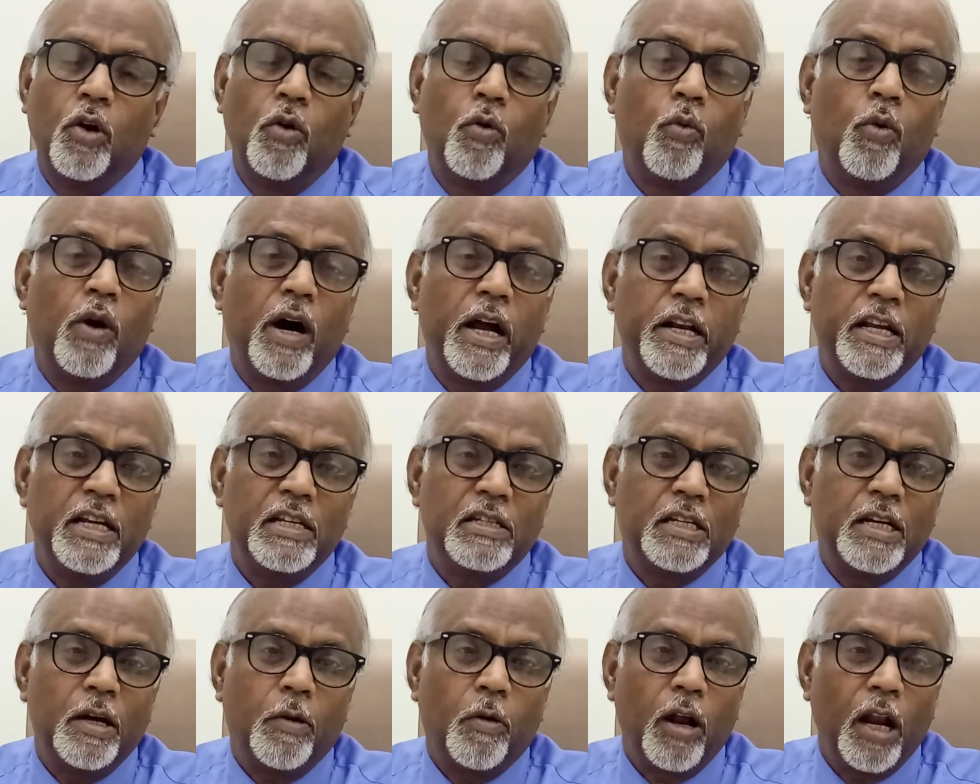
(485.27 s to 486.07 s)
One
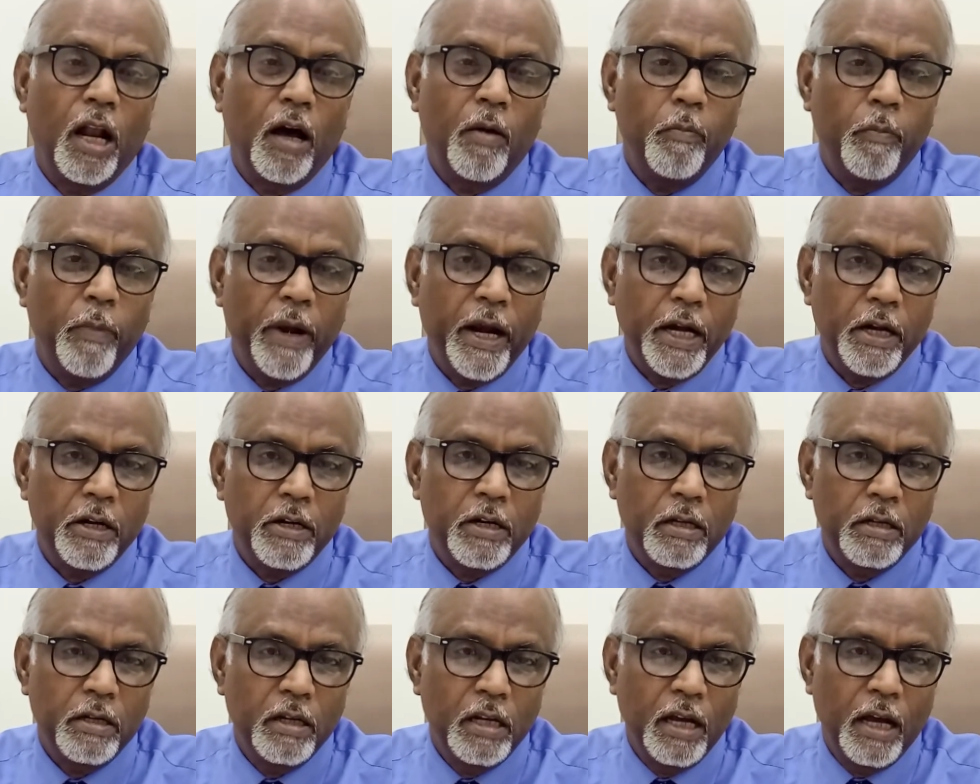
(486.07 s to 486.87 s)
is
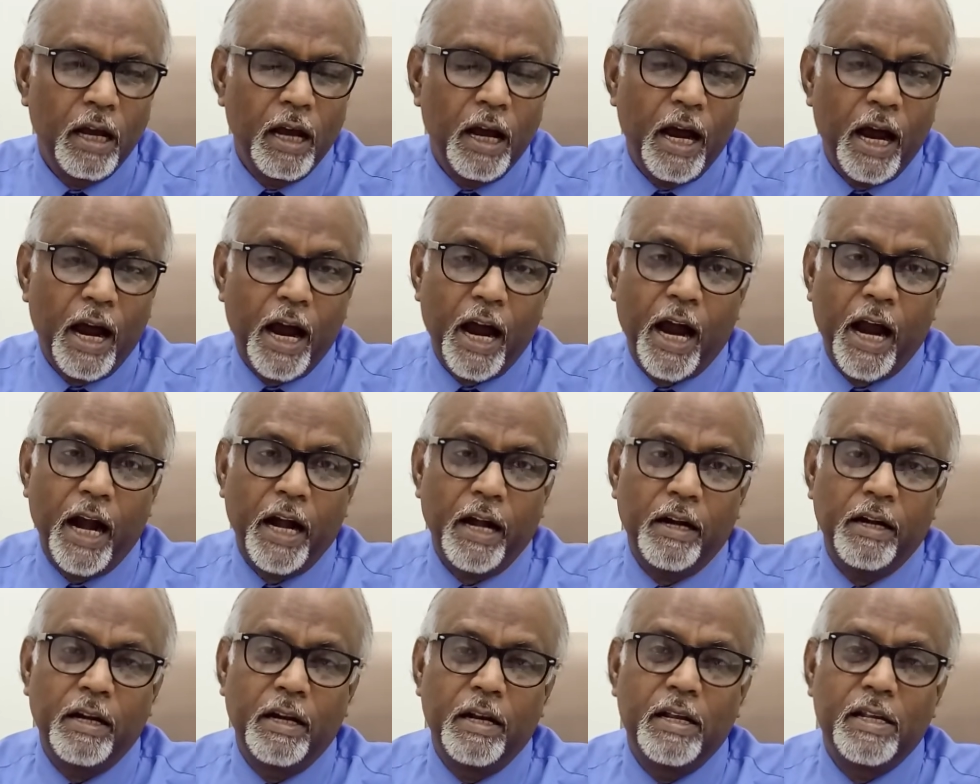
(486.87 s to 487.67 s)
development
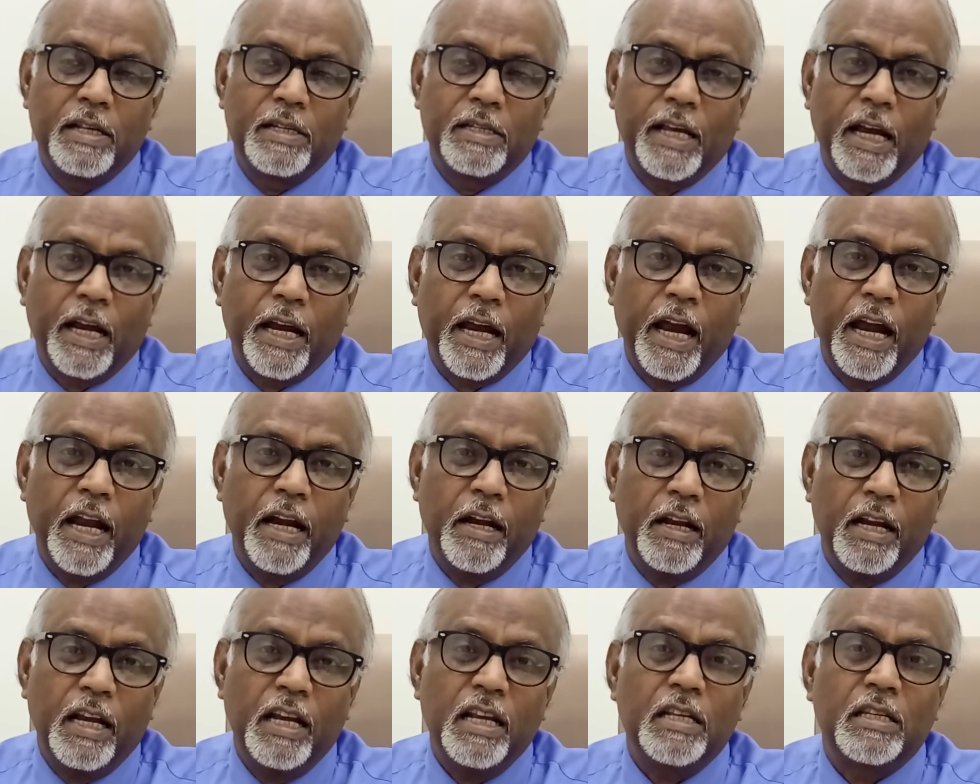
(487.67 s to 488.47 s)
and
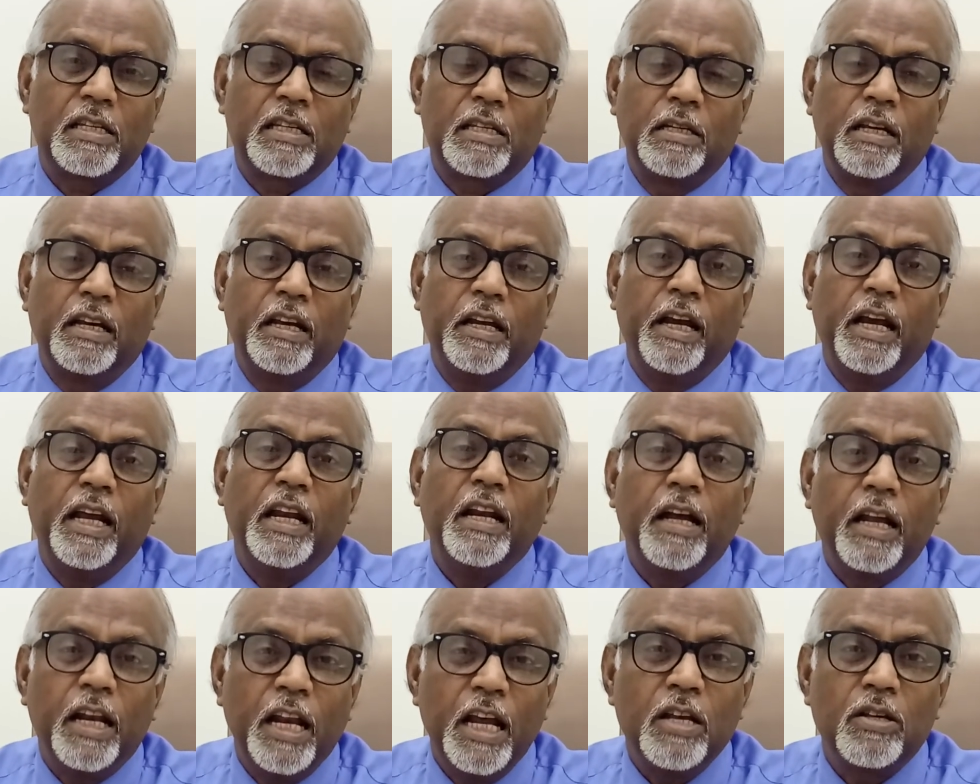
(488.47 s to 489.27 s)
second is
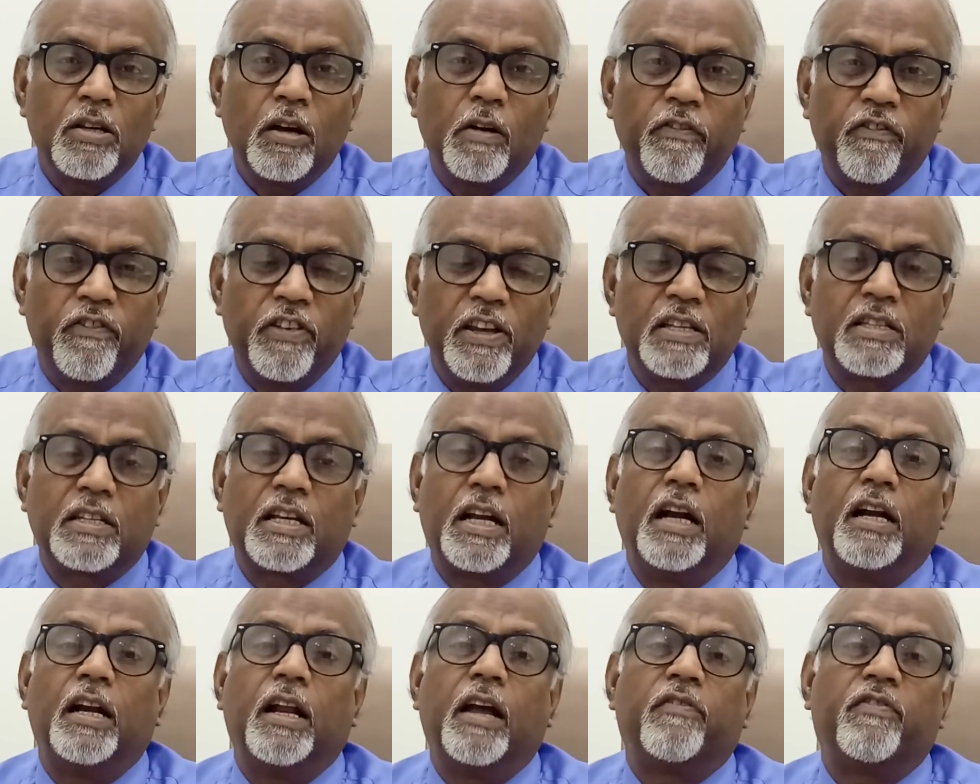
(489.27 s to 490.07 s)
increase of
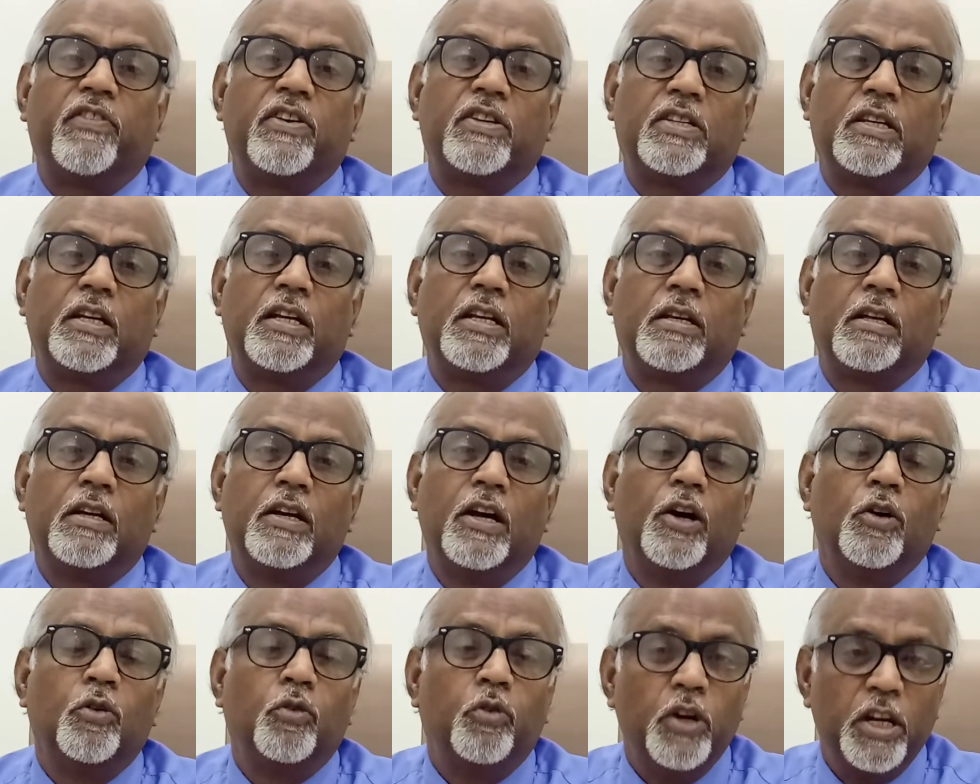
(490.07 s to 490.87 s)
fiscal deficit,
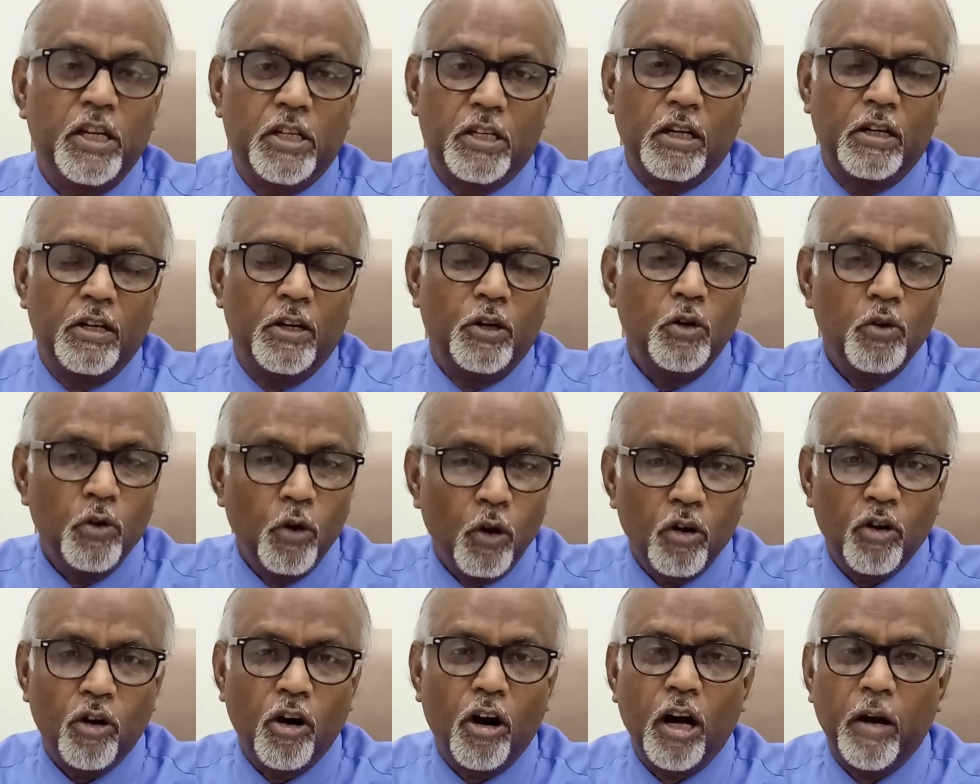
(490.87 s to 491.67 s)
which
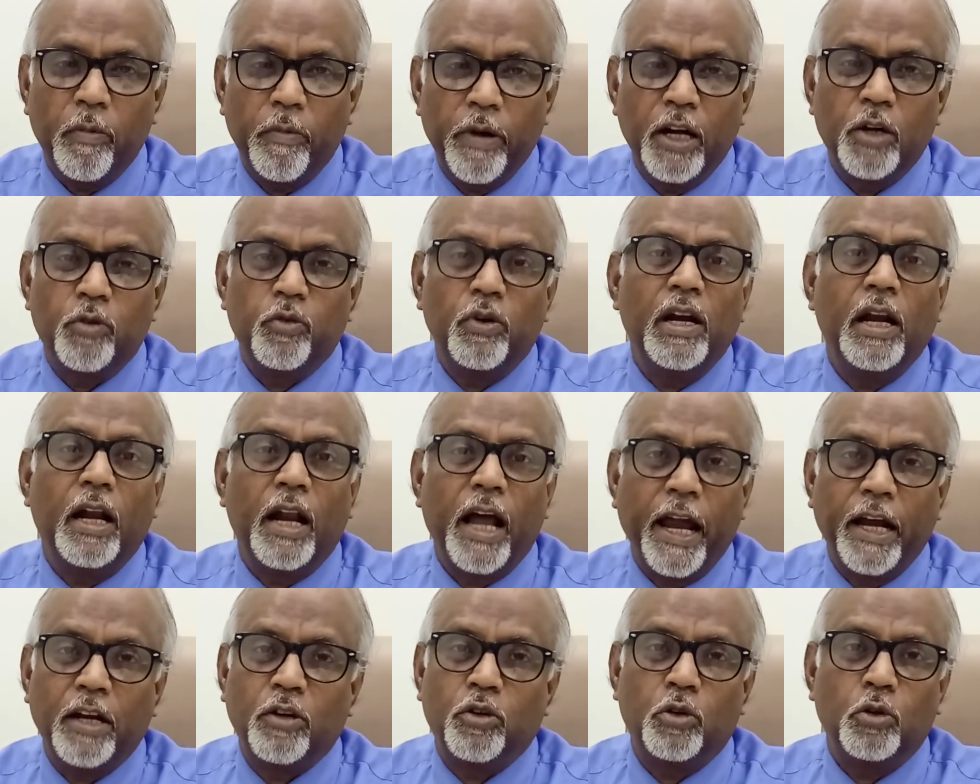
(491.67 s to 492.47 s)
no government will
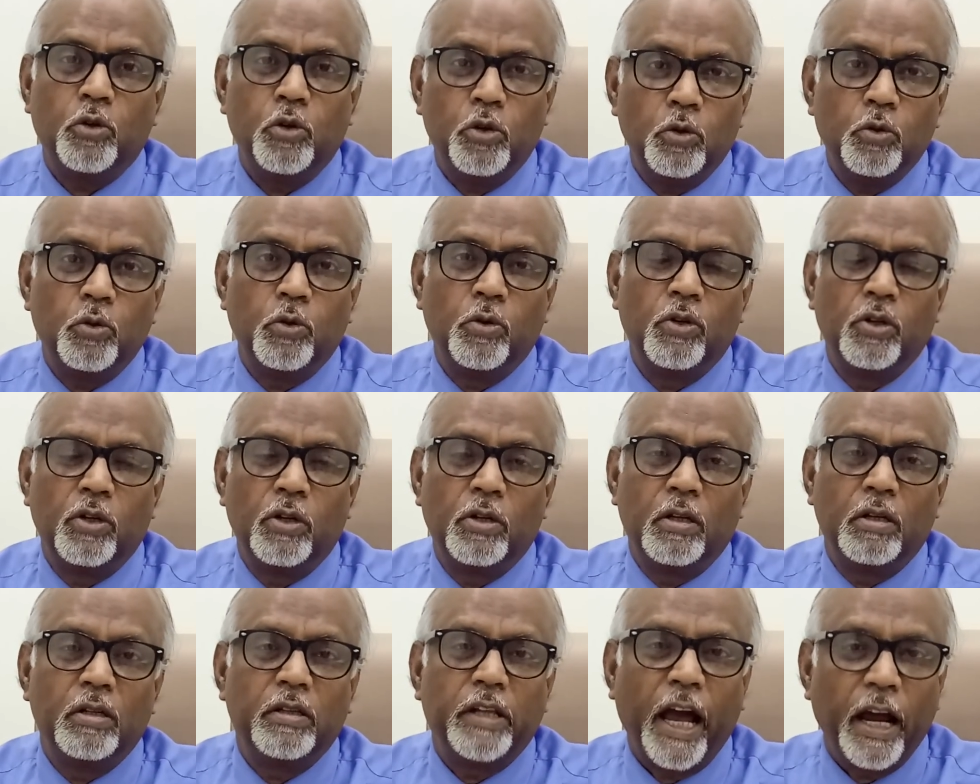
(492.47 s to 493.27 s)
like to do.
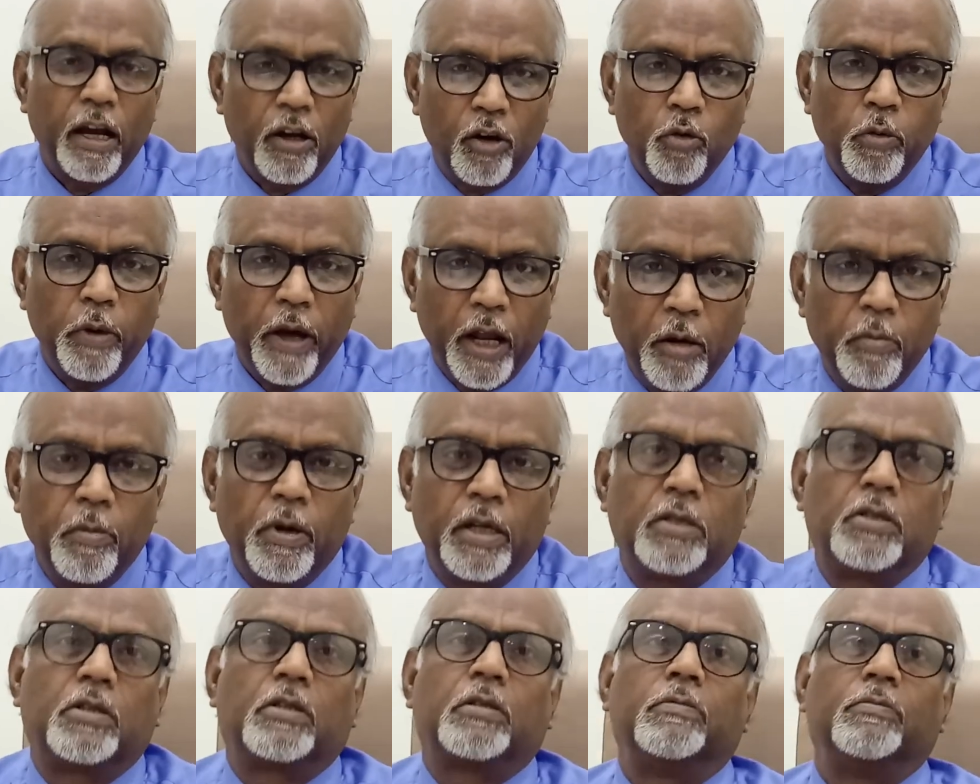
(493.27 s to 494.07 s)
Thank you very
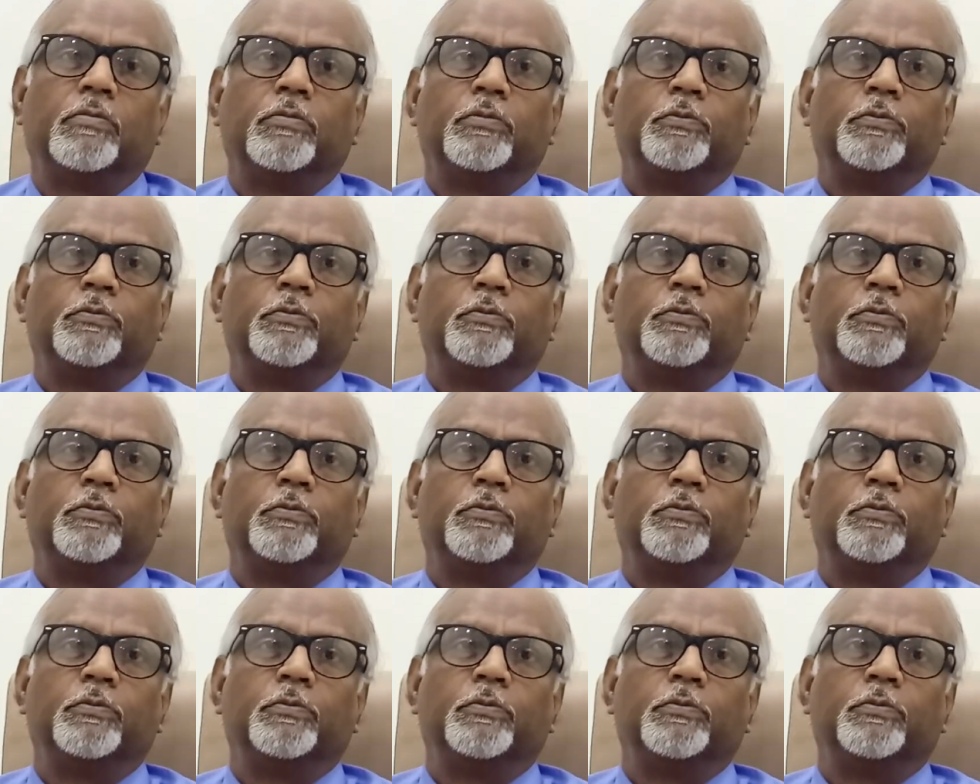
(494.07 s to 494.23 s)
much.